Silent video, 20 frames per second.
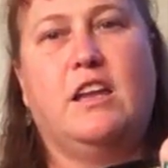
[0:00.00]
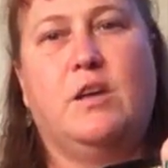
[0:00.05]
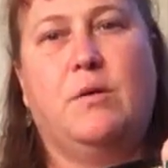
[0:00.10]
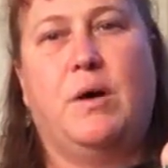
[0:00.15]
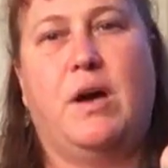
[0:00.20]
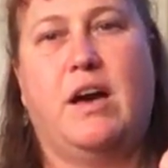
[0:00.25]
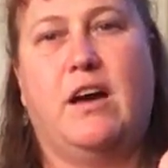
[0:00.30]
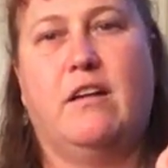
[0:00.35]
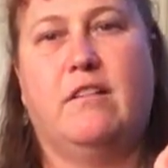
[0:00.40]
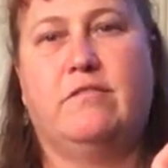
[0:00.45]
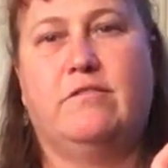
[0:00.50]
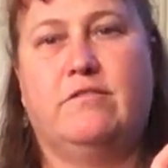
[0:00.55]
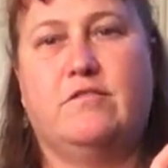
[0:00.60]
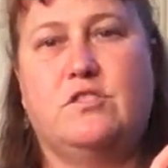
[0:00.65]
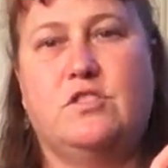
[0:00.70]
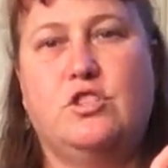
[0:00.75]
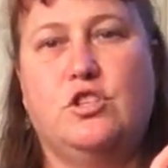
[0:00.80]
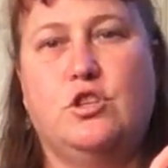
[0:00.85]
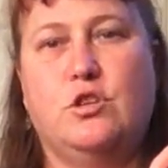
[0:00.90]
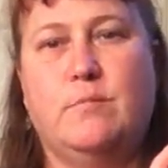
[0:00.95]
you have
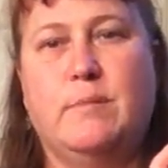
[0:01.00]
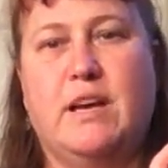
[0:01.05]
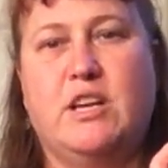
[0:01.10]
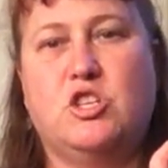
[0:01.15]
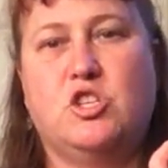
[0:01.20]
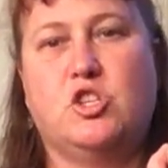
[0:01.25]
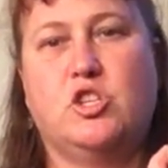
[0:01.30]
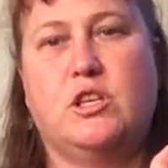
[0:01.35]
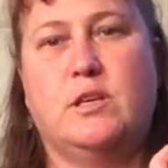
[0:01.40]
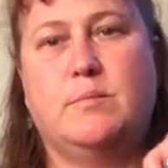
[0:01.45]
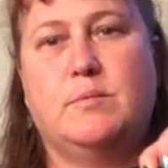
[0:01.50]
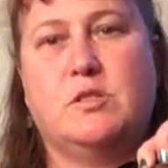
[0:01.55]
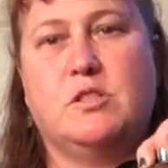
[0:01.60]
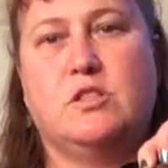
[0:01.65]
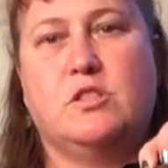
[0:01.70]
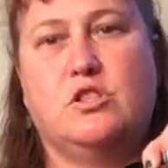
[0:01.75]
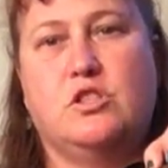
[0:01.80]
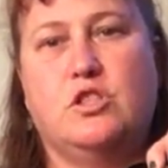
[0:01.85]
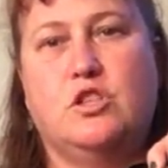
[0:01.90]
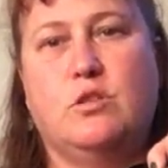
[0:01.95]
two mesh
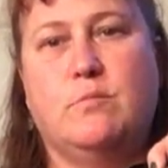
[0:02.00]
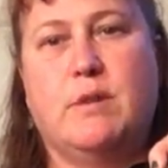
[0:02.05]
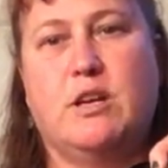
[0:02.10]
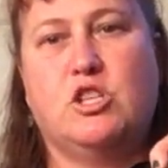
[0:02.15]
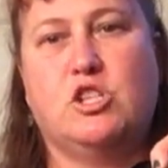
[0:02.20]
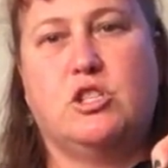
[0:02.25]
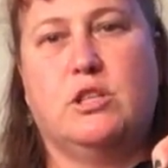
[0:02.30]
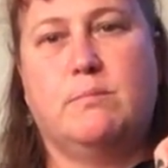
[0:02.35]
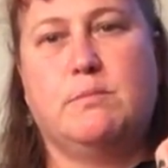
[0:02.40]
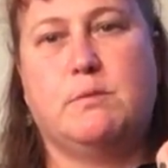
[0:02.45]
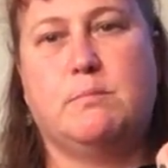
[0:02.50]
slips